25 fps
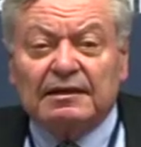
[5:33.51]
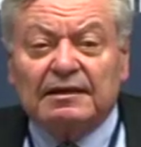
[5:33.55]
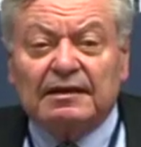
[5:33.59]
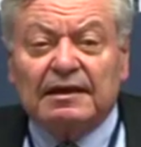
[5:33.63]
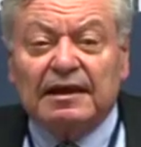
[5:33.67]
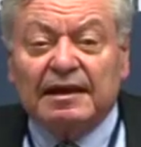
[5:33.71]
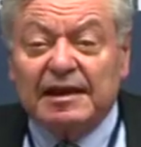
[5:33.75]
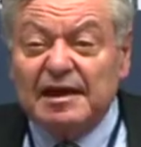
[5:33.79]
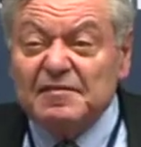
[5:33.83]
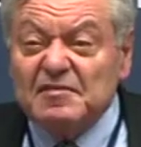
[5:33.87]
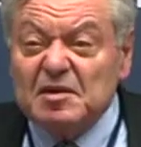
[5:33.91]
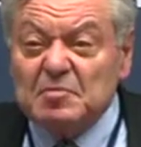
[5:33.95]

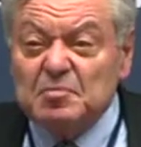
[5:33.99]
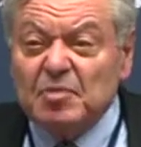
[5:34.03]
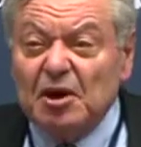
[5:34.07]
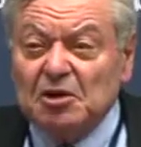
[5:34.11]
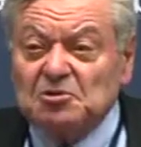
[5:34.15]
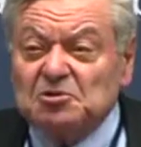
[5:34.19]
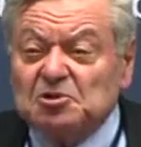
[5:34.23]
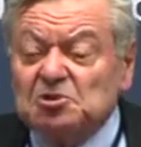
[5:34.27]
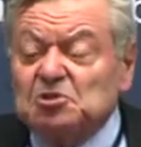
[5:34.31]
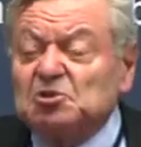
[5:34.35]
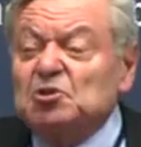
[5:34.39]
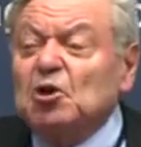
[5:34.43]
I have a bus
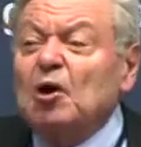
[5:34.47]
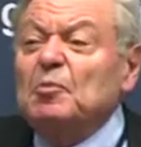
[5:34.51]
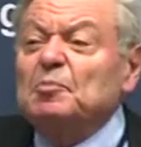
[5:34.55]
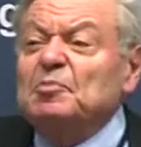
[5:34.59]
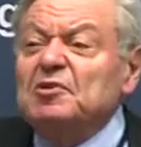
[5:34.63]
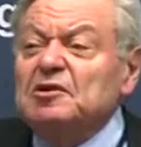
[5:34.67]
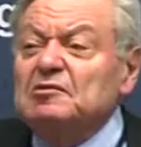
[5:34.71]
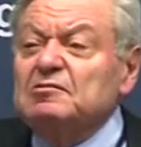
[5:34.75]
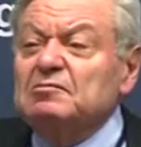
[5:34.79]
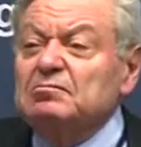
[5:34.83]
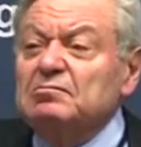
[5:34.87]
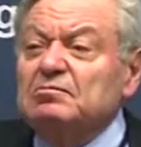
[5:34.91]

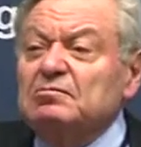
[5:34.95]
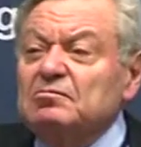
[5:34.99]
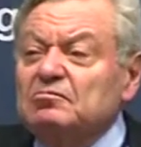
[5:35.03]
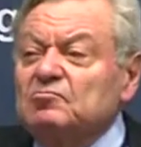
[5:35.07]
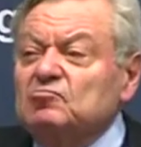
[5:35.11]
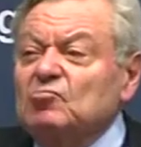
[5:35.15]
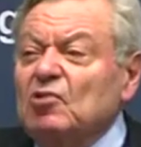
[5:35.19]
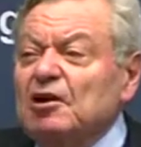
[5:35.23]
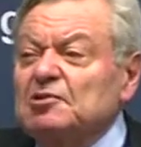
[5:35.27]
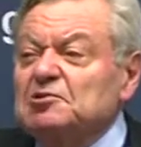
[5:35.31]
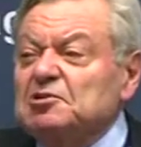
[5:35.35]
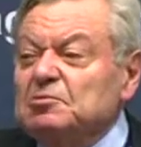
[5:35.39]
stopping
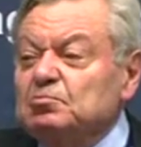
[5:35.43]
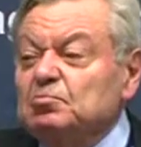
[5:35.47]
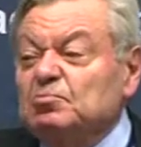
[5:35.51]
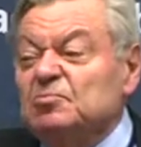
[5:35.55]
right